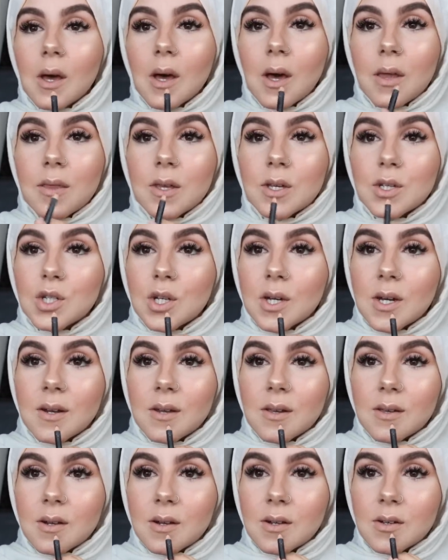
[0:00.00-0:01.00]
And this
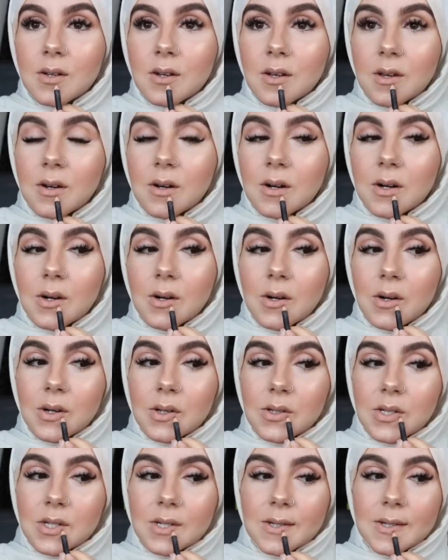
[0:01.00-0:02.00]
shade is literally
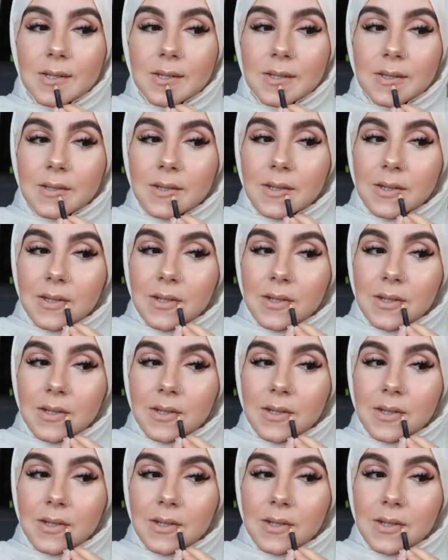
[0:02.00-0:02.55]
gorgeous.